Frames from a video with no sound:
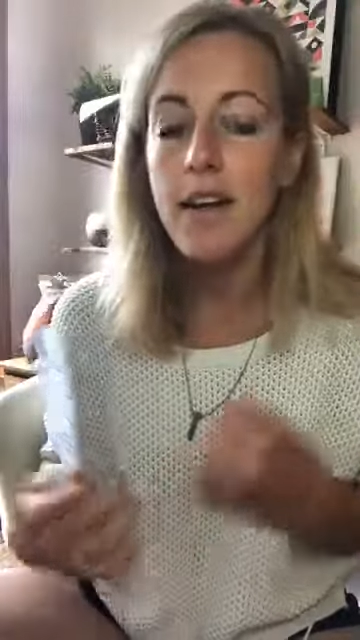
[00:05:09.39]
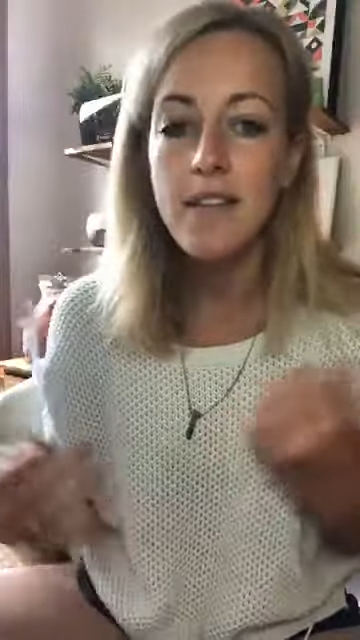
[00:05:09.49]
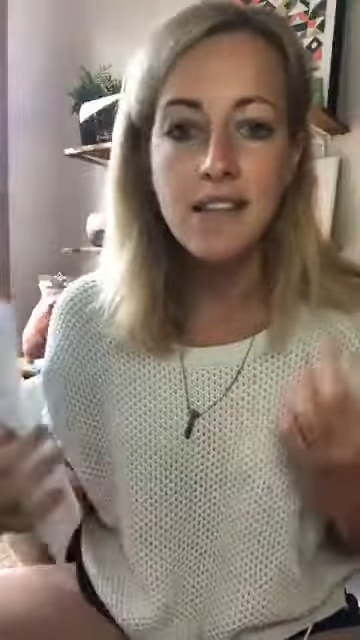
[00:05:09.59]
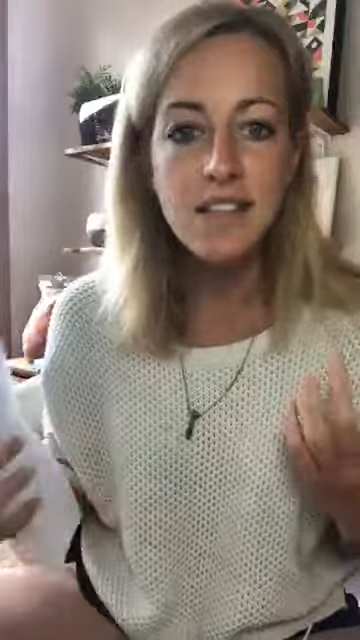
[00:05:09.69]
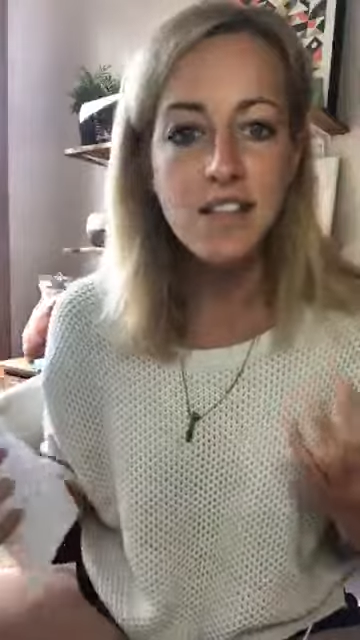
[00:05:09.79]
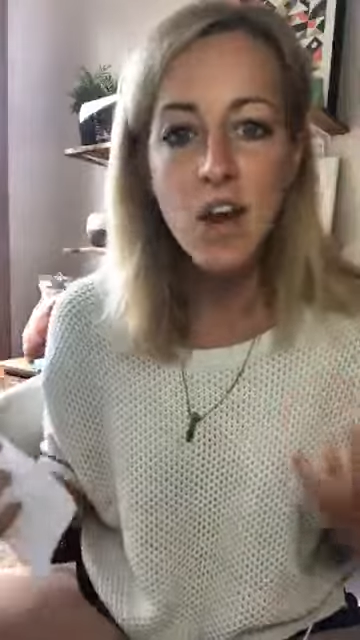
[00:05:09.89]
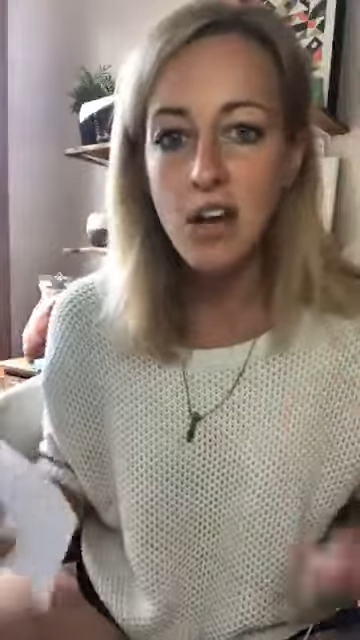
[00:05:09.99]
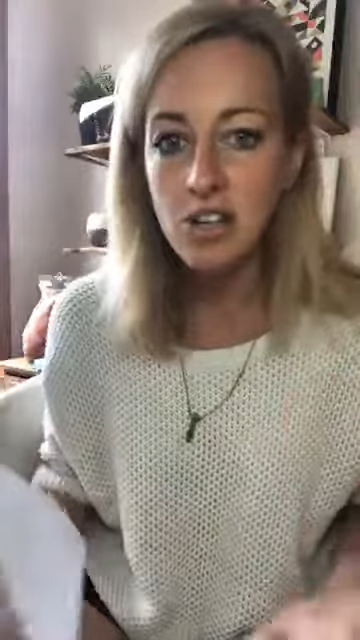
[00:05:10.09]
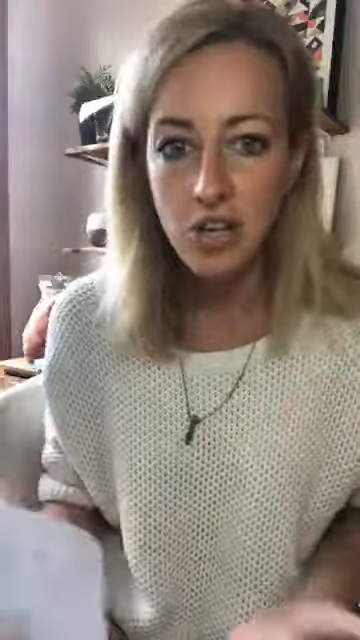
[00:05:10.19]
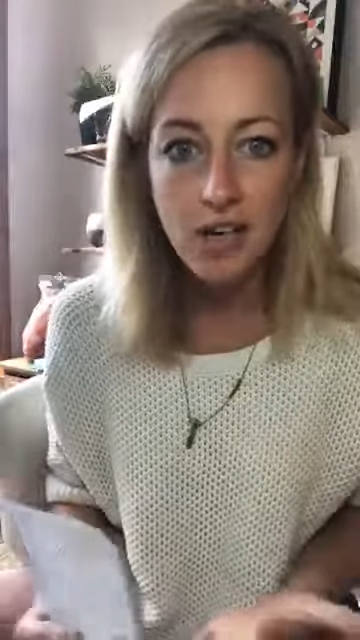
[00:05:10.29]
This is
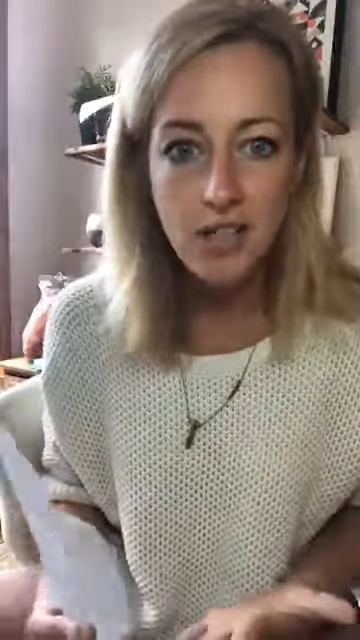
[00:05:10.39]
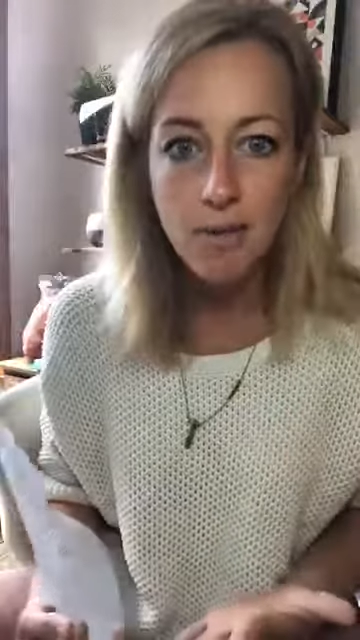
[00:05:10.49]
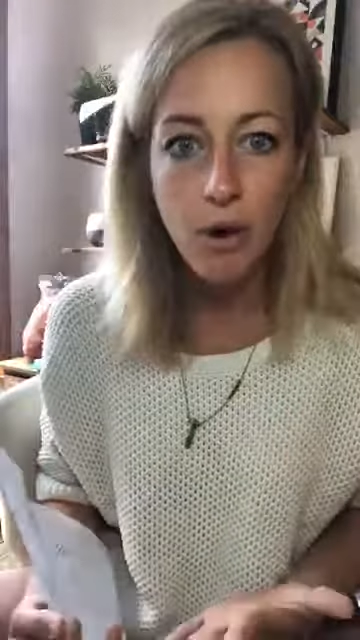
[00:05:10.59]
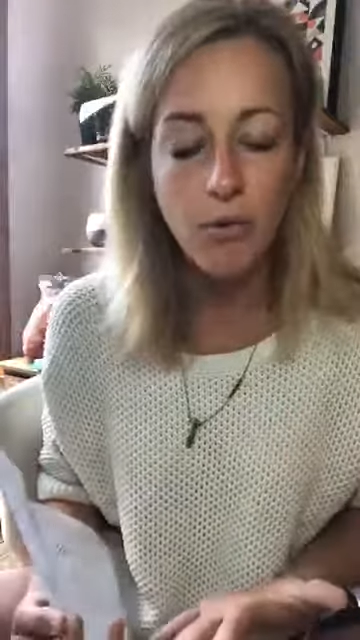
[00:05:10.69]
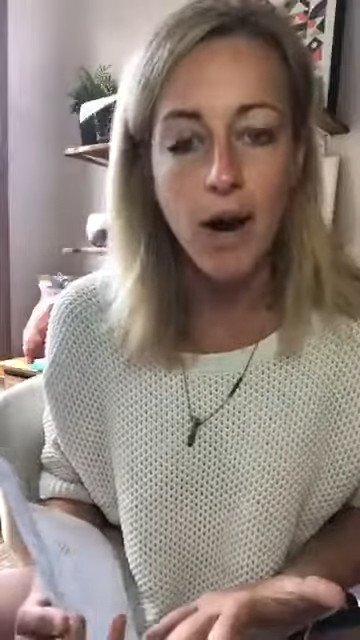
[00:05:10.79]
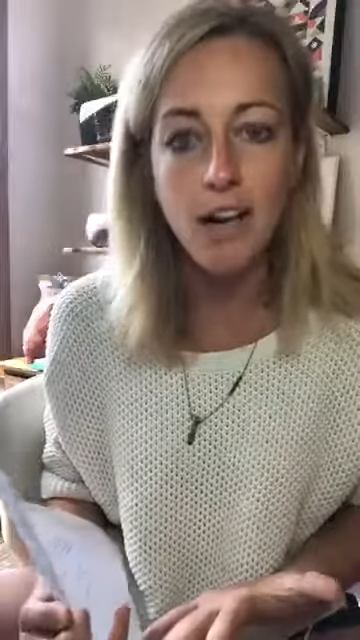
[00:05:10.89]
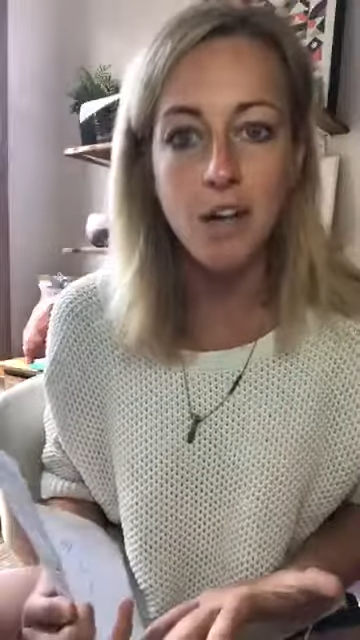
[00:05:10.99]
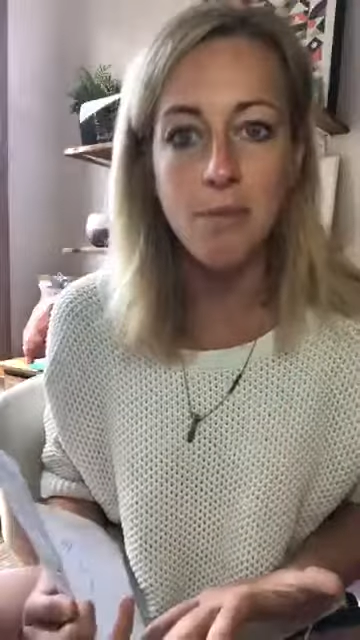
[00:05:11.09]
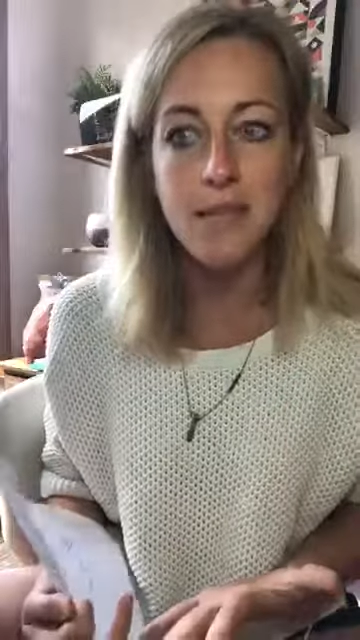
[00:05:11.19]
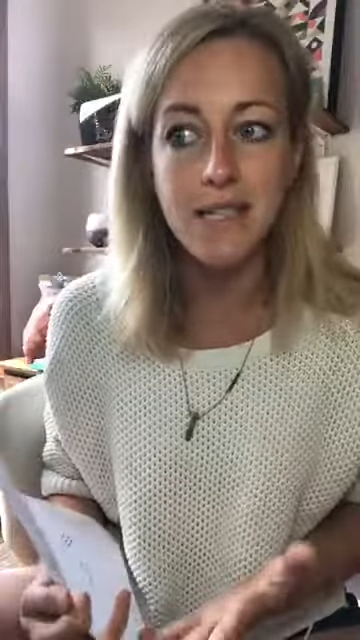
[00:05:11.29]
not just about writing
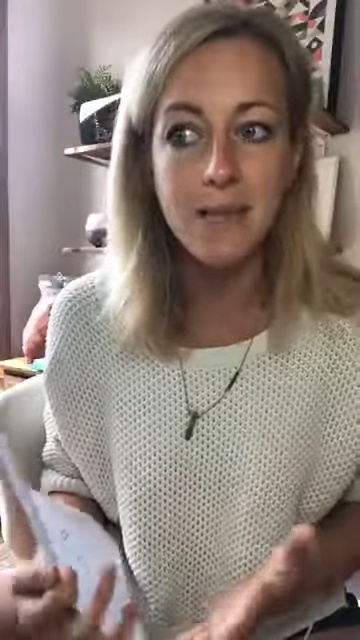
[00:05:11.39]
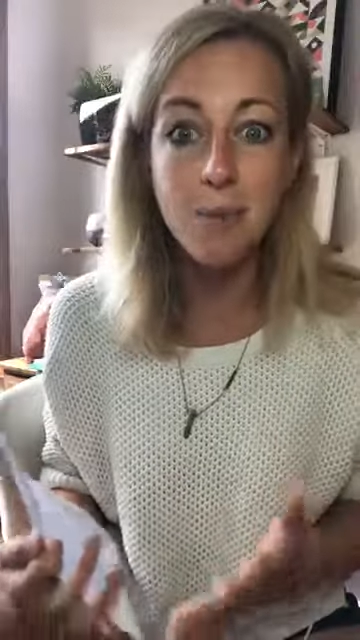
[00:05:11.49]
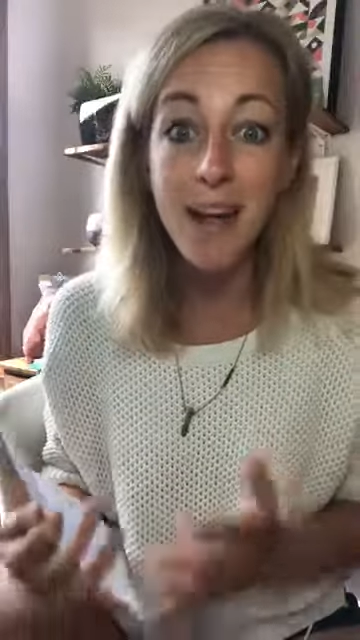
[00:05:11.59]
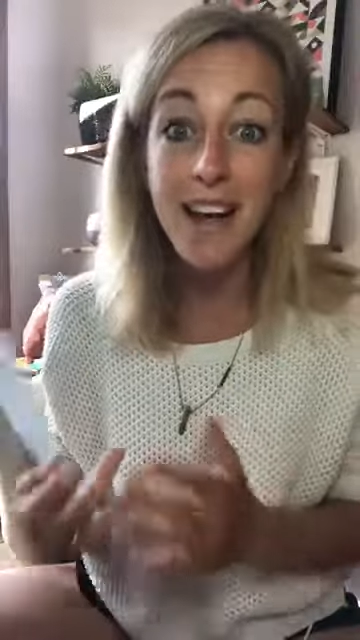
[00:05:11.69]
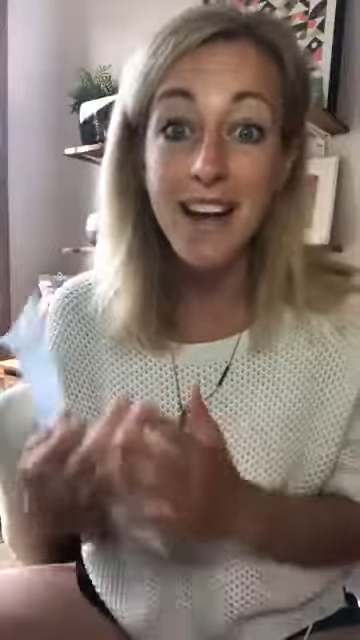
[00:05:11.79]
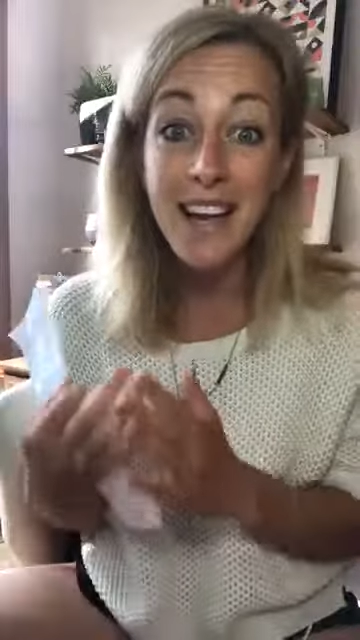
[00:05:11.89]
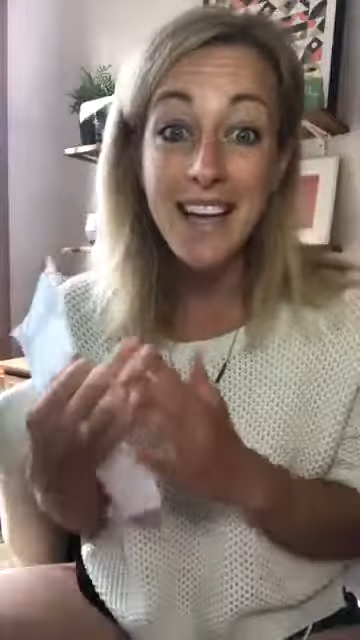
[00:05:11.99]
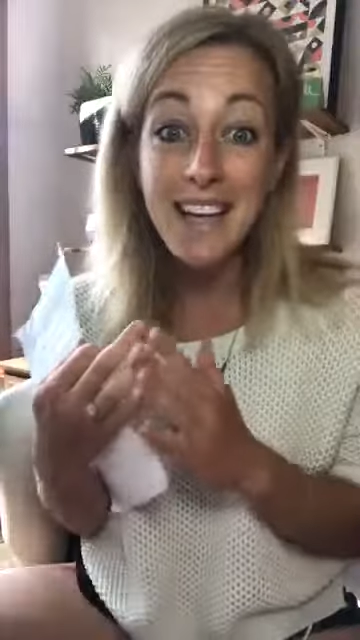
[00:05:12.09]
your business plan.